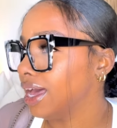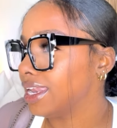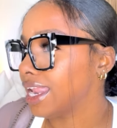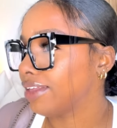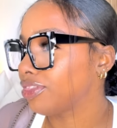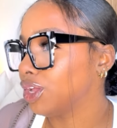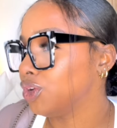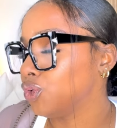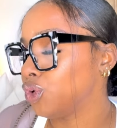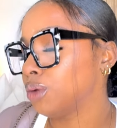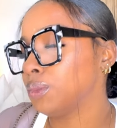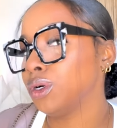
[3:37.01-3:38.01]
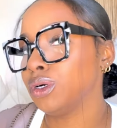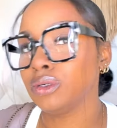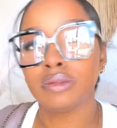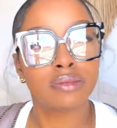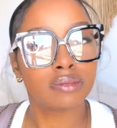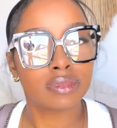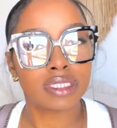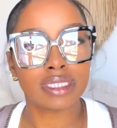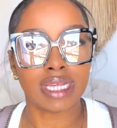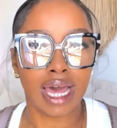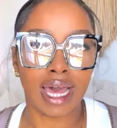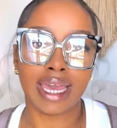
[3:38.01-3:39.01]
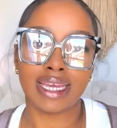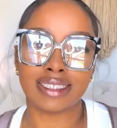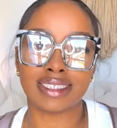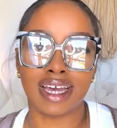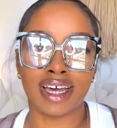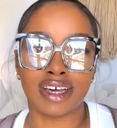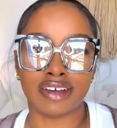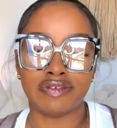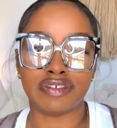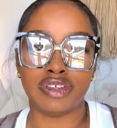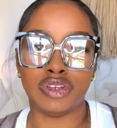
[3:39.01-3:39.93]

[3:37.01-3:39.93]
not the normal size of,